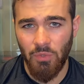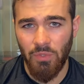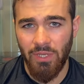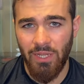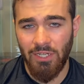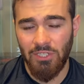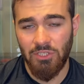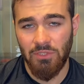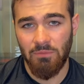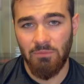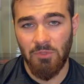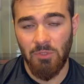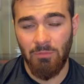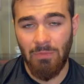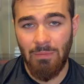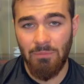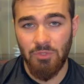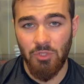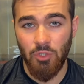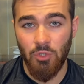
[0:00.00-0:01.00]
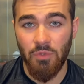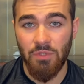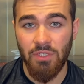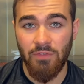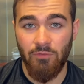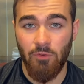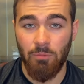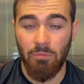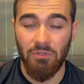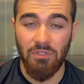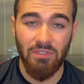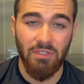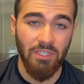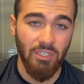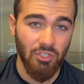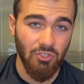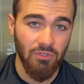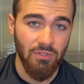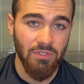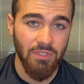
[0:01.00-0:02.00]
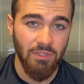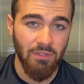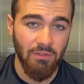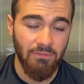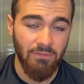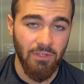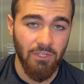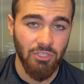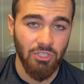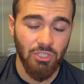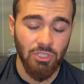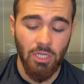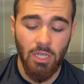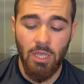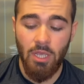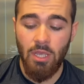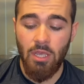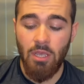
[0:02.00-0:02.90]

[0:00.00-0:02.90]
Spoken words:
You can actually, sometimes you use it for procedures on the fish,